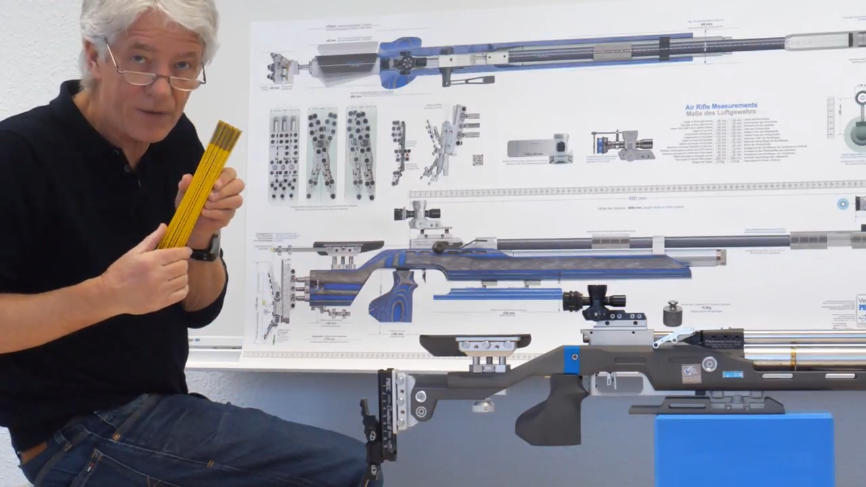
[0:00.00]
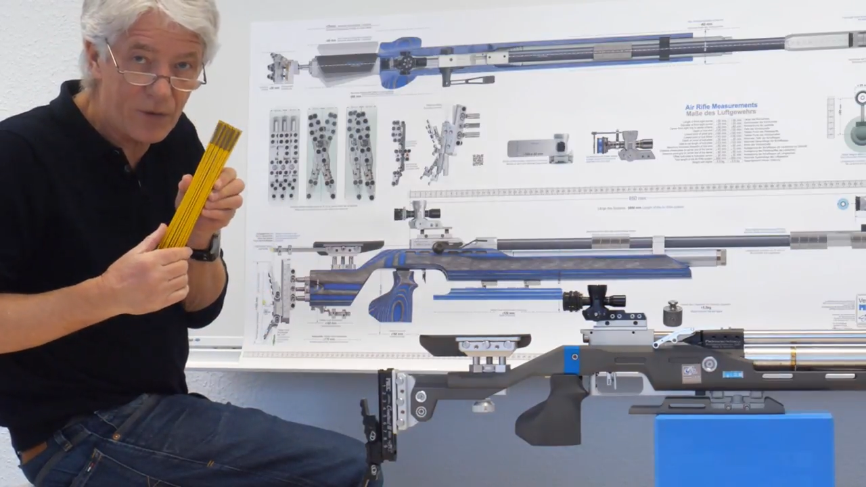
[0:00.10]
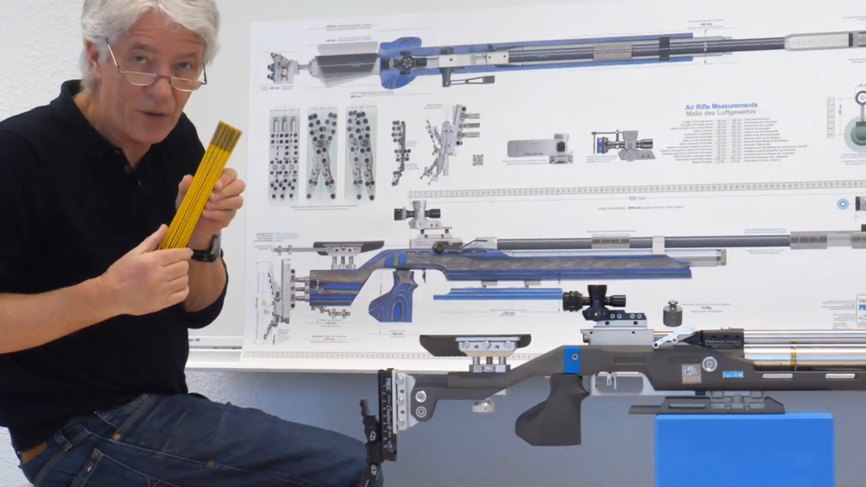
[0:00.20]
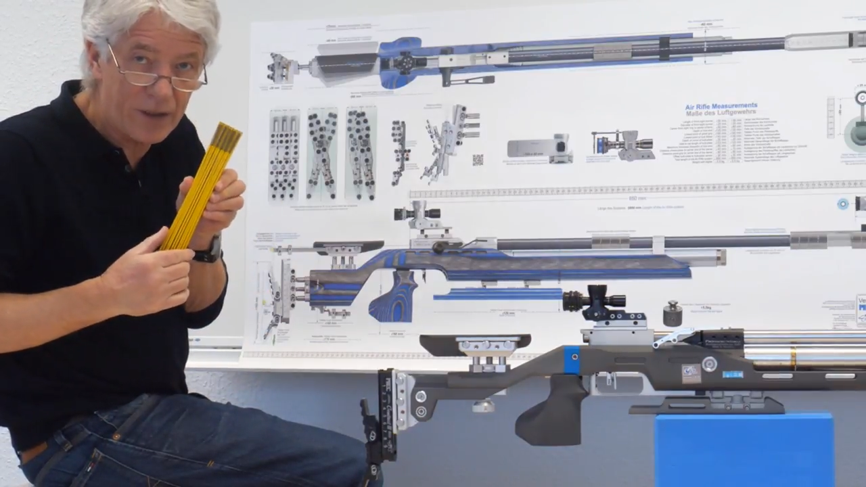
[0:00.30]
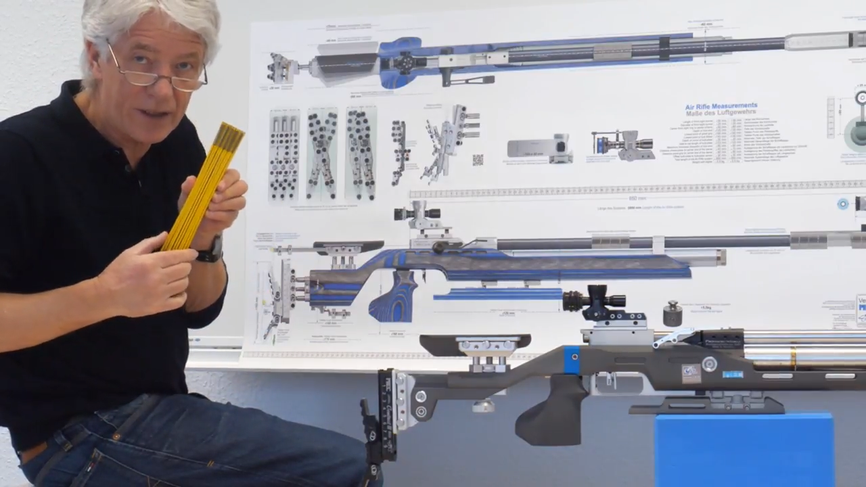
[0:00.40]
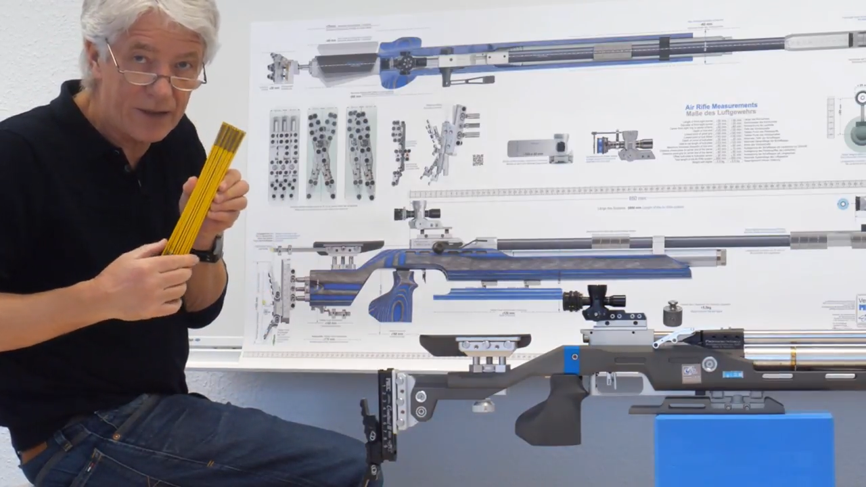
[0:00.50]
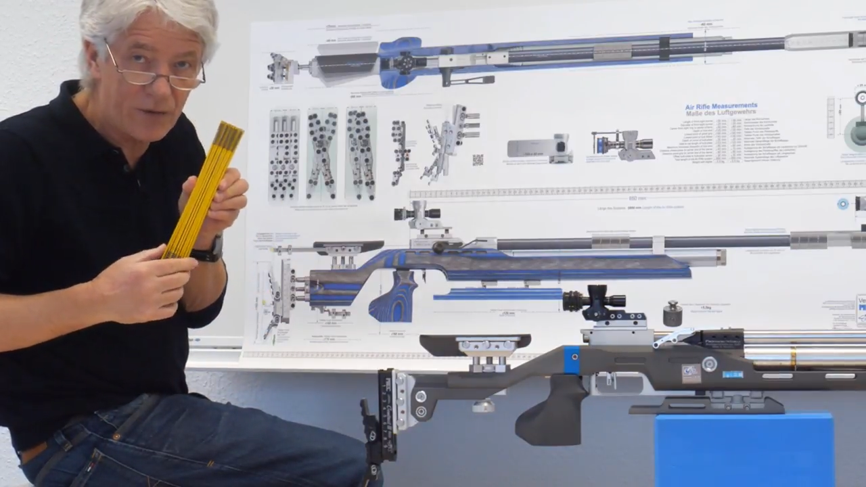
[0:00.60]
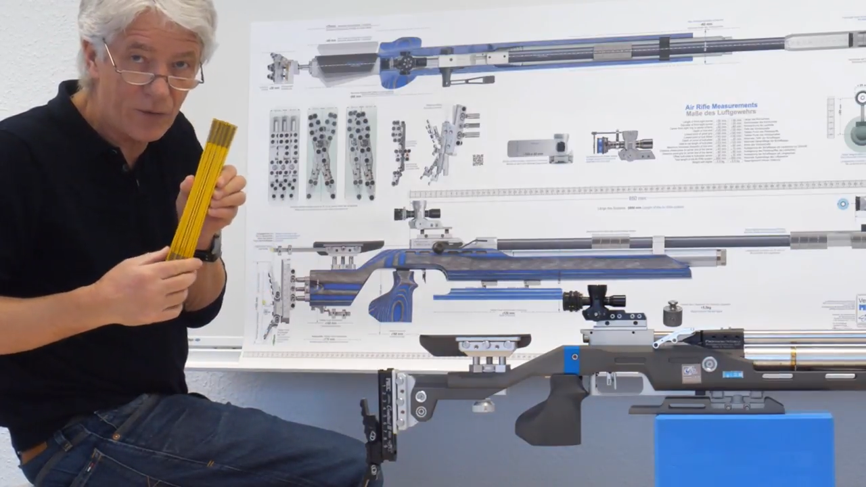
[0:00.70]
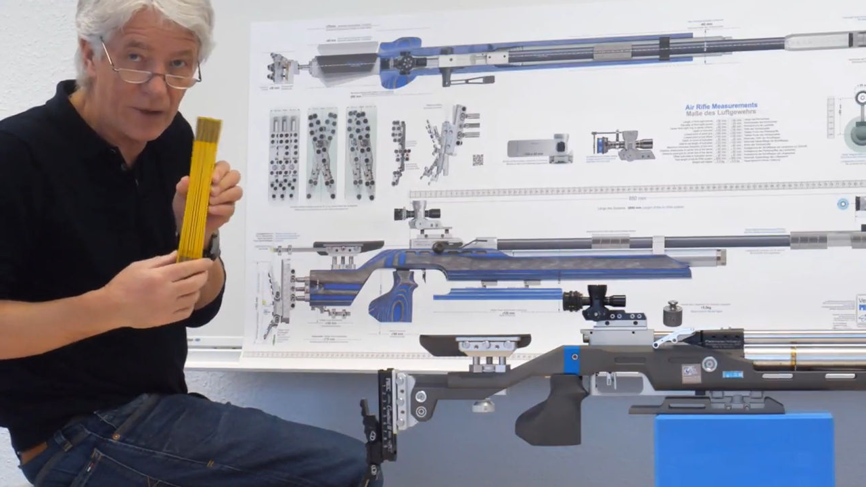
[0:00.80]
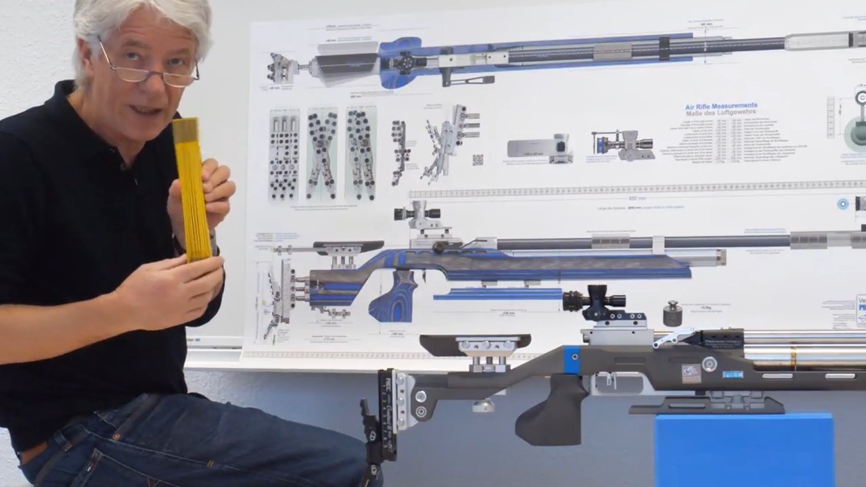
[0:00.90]
turning it
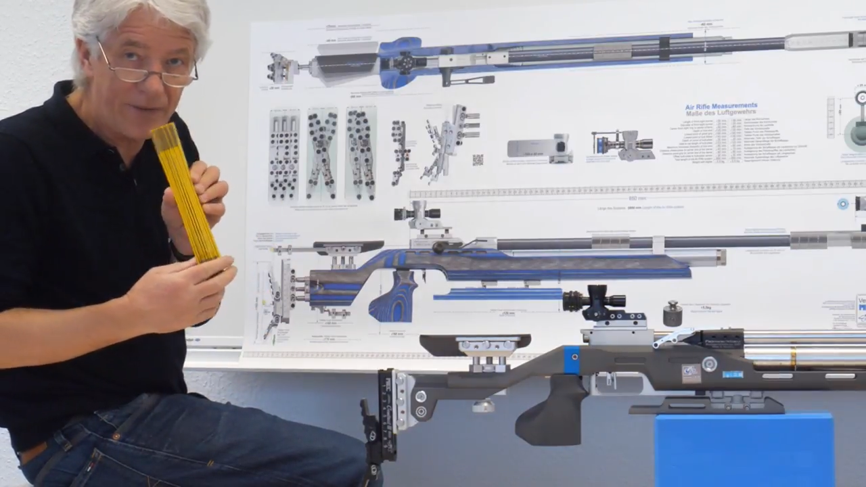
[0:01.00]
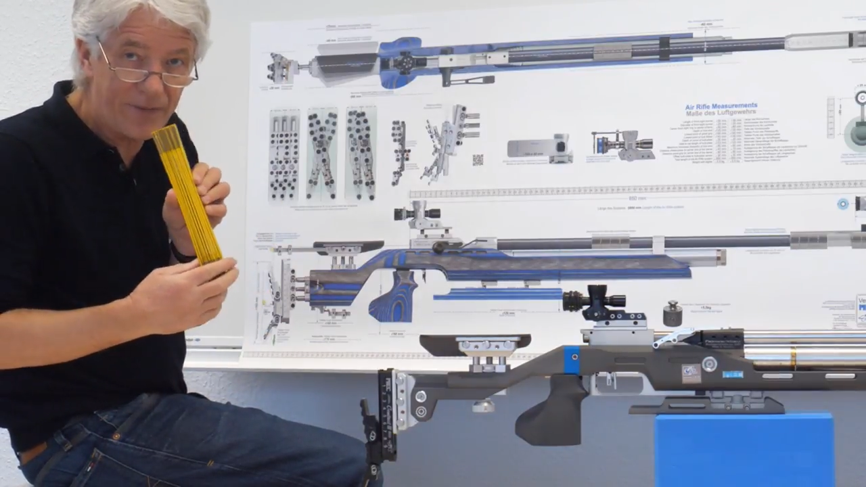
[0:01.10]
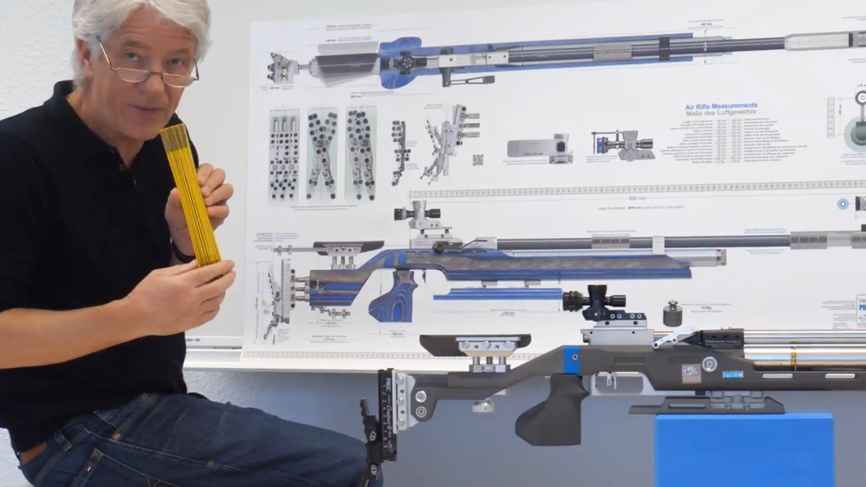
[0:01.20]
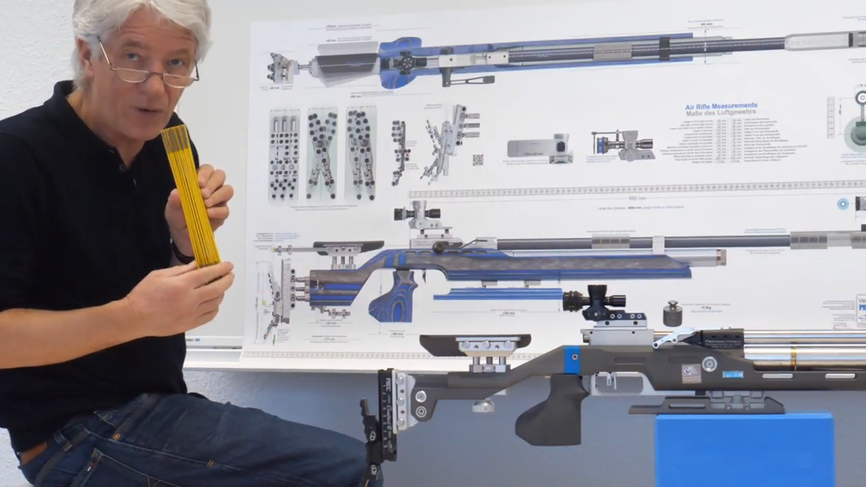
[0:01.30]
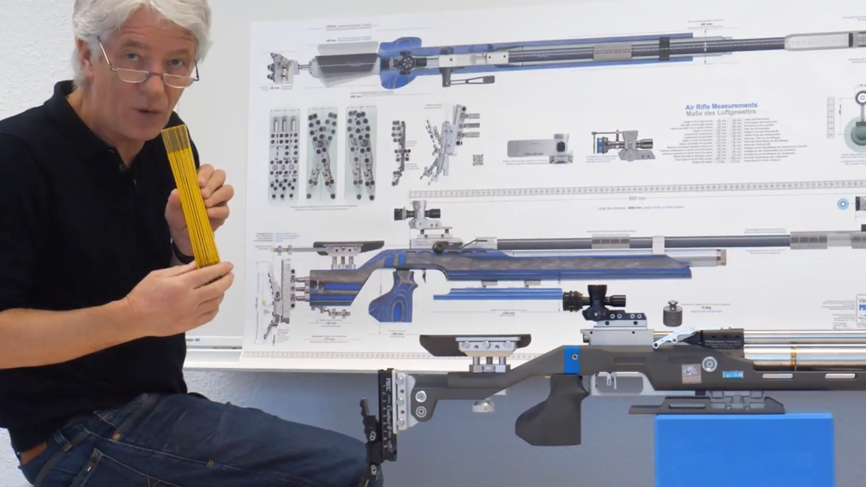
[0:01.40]
to the left